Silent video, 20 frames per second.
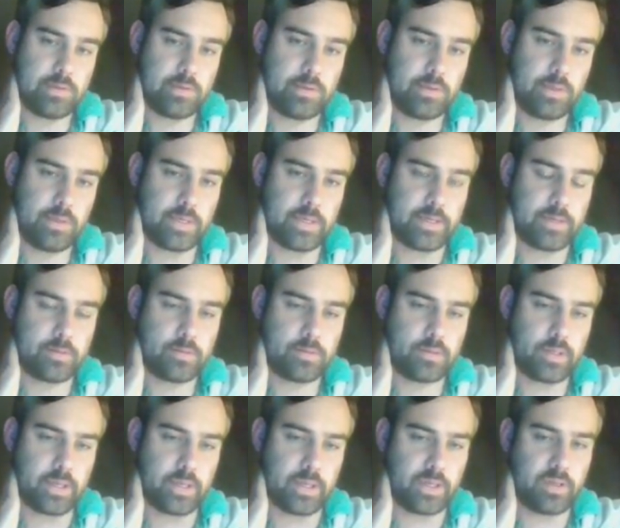yeah,
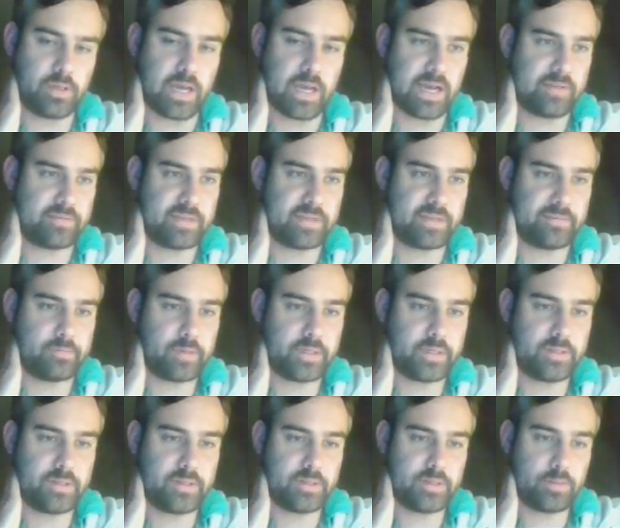like you have to have a way
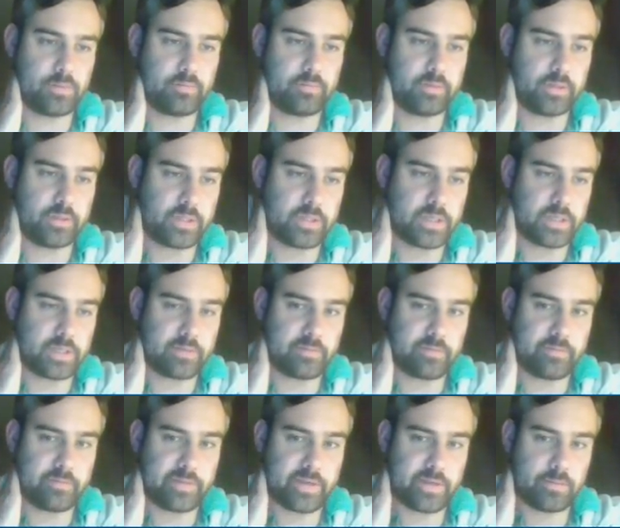to deal with Liliana of the
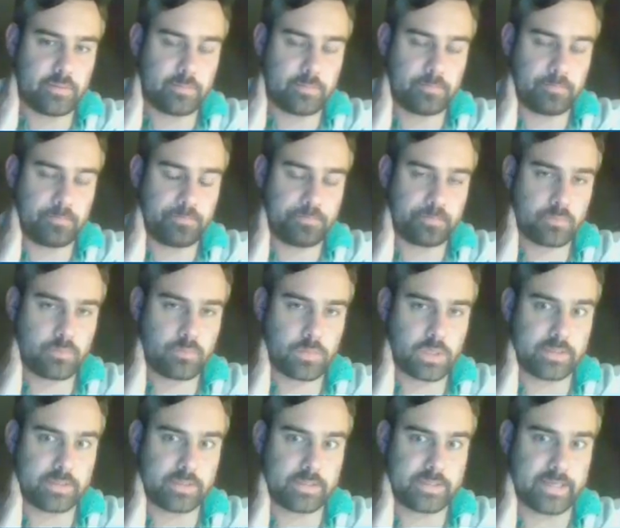Veil,
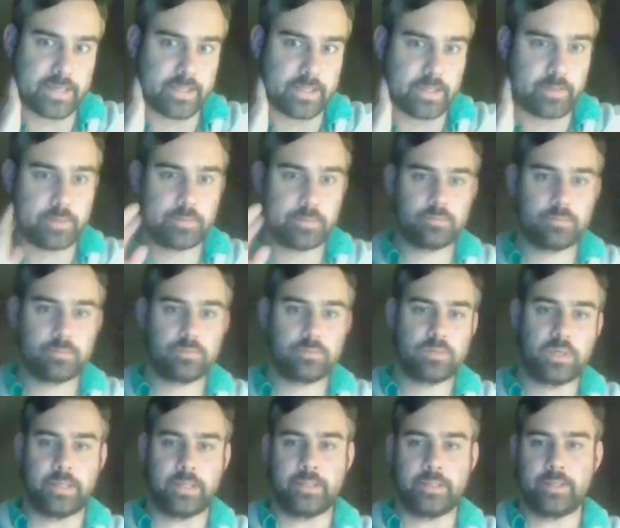and sadly,
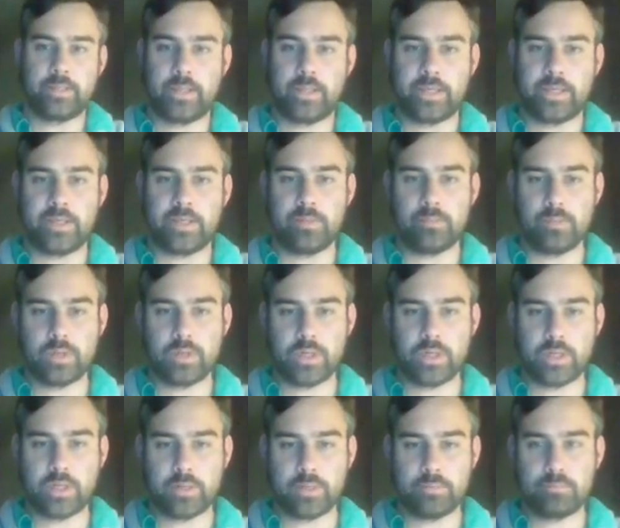Lightning
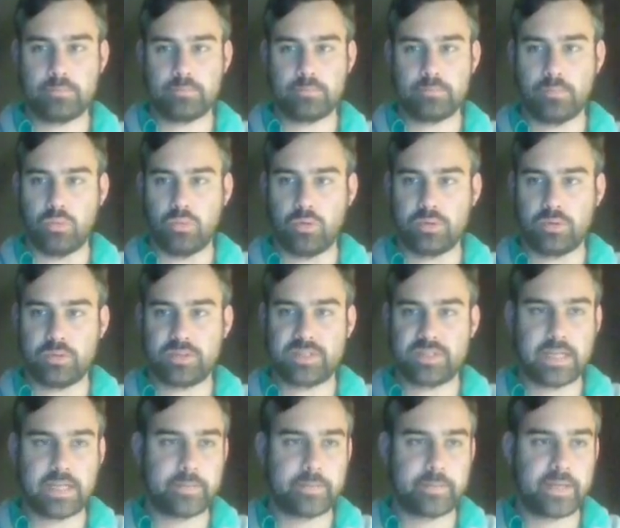Bolt
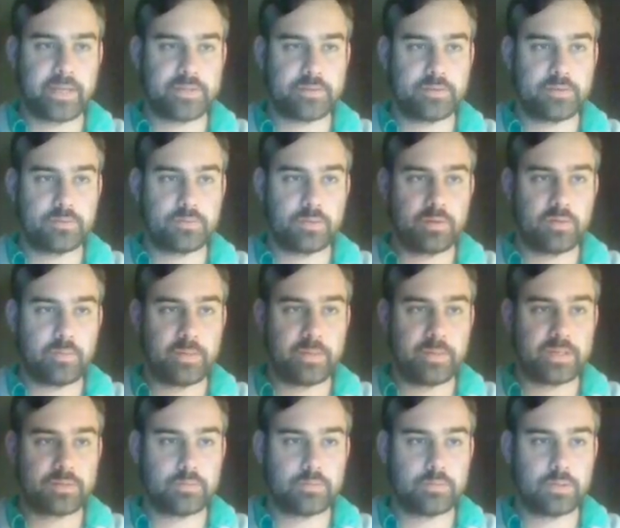Snapcaster is one of the
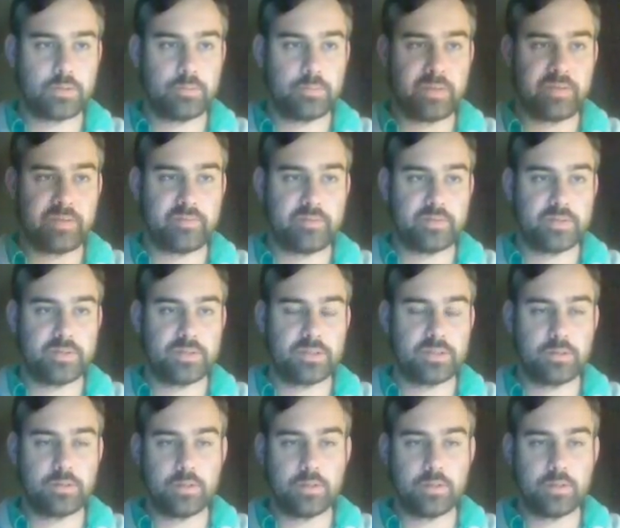best methods.